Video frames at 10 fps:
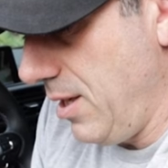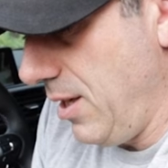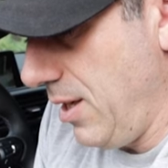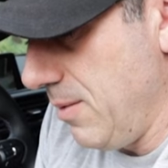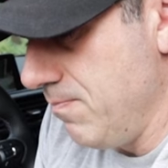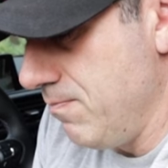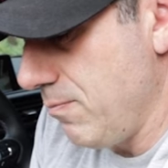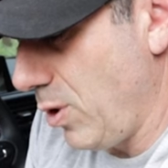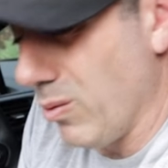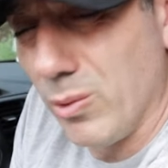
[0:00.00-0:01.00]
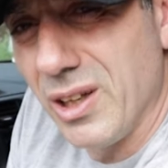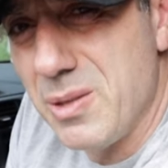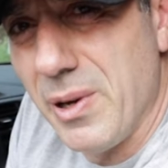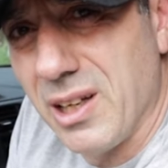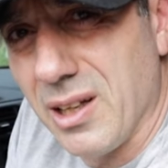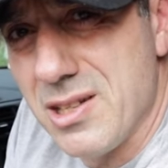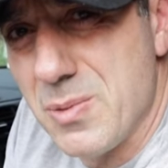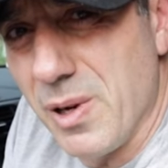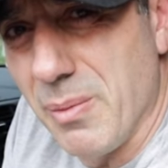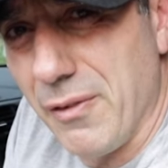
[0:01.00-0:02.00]
um, well, really depending on the
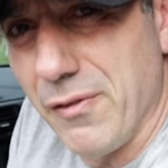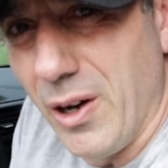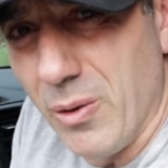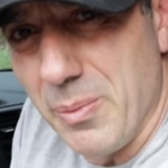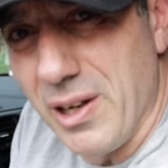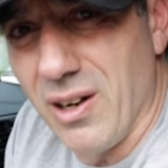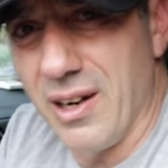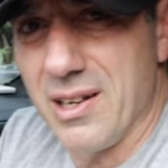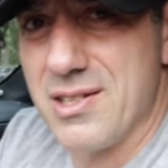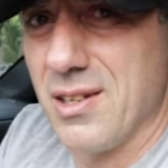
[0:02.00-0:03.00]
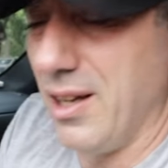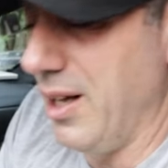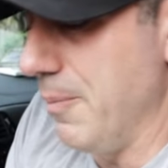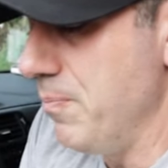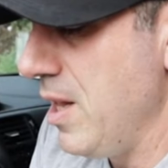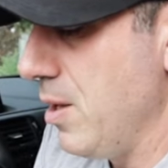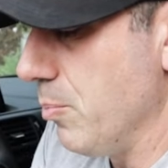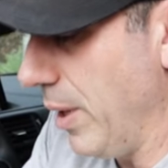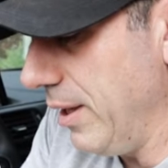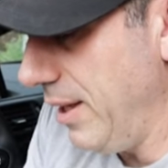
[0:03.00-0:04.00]
speed of my phone to be honest. Um,
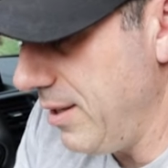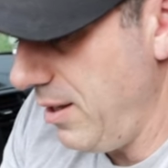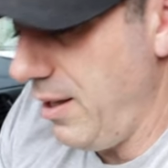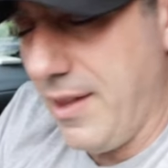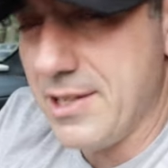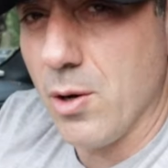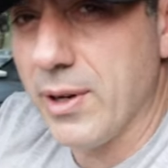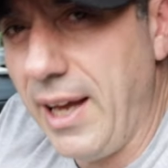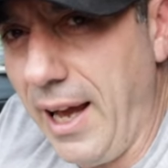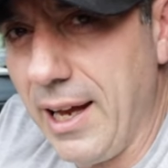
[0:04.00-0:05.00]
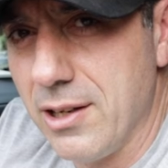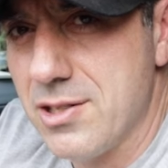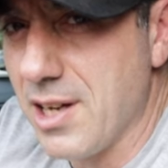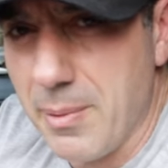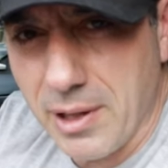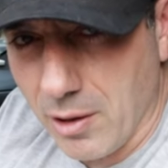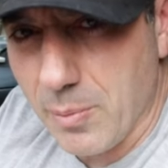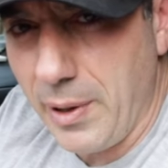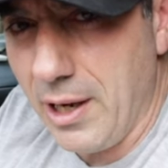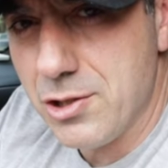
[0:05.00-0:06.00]
but it, that's okay, you just gotta be a little
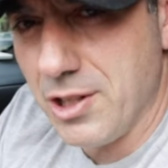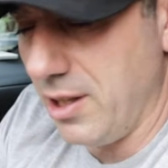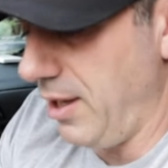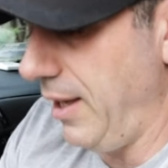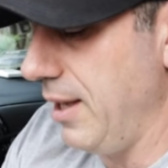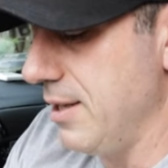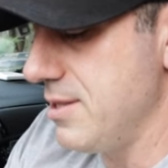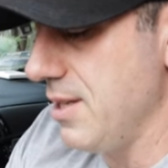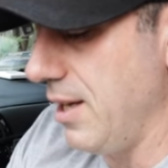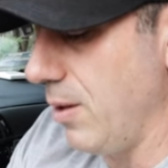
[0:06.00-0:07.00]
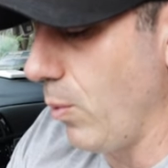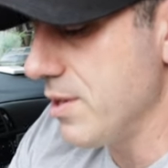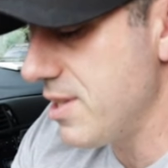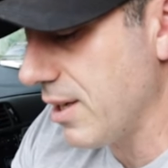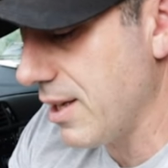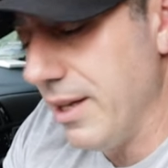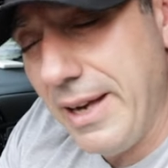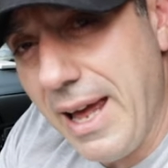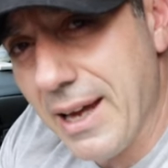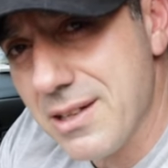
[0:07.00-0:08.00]
patient and uh, once it
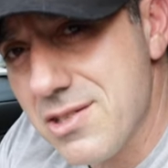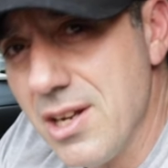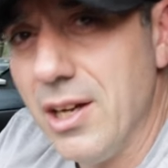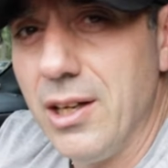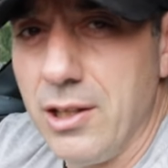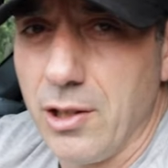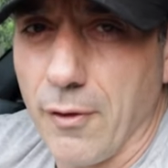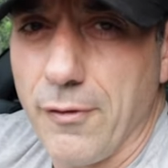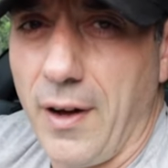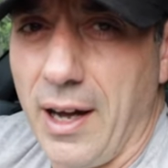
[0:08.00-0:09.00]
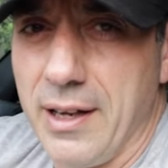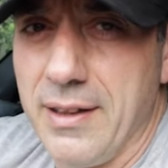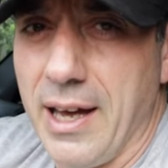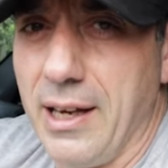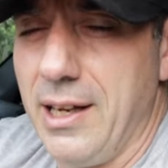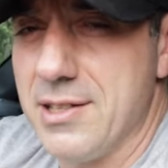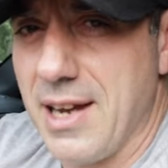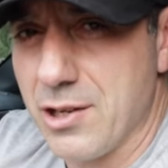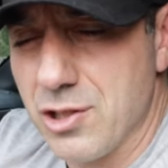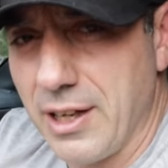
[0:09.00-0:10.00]
connects, you'll find that it's
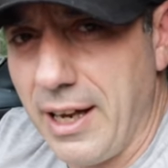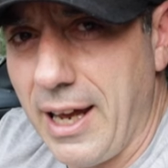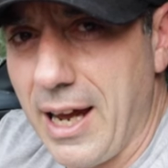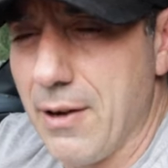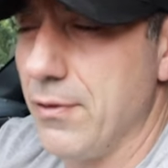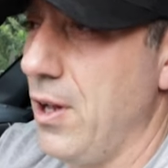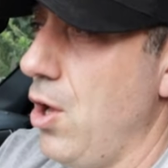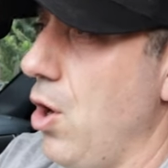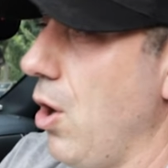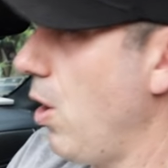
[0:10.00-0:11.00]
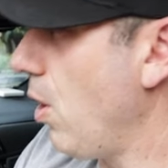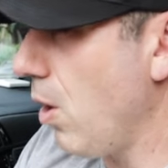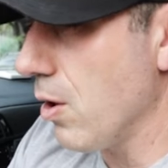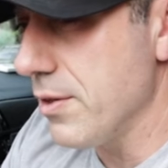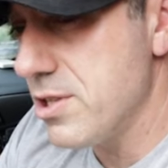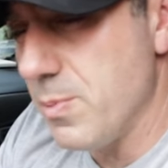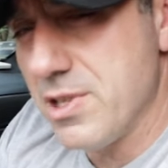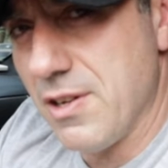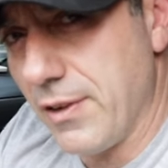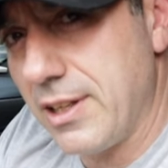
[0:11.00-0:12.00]
actually gonna have all the
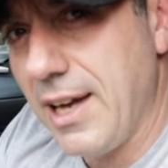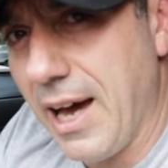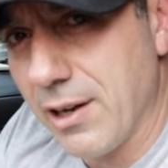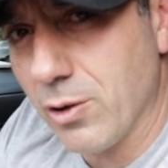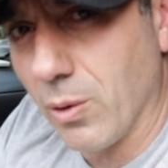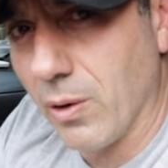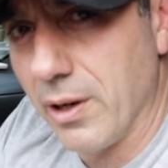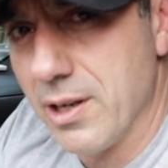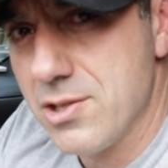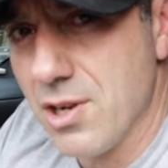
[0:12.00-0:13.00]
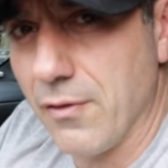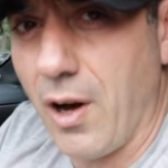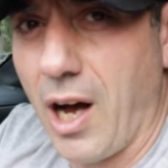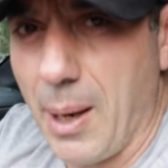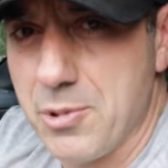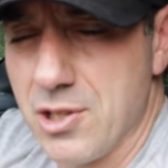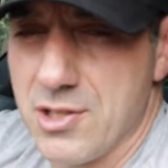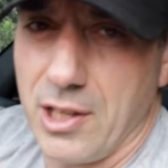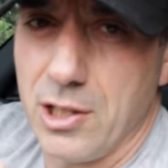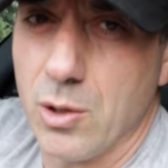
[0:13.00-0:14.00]
specific categories of options
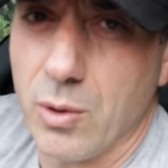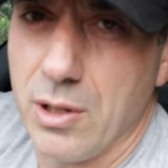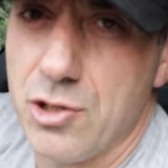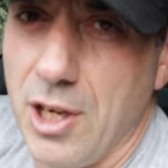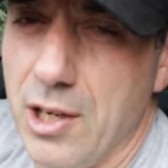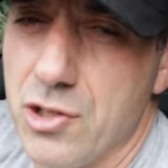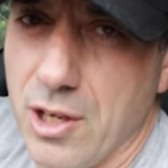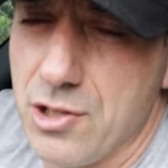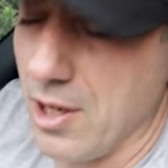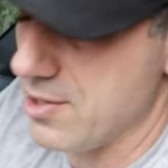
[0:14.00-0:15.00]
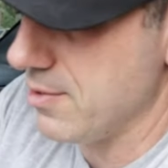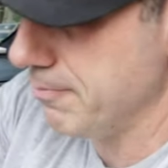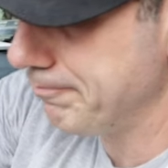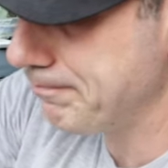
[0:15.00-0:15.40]
that you can change and adjust.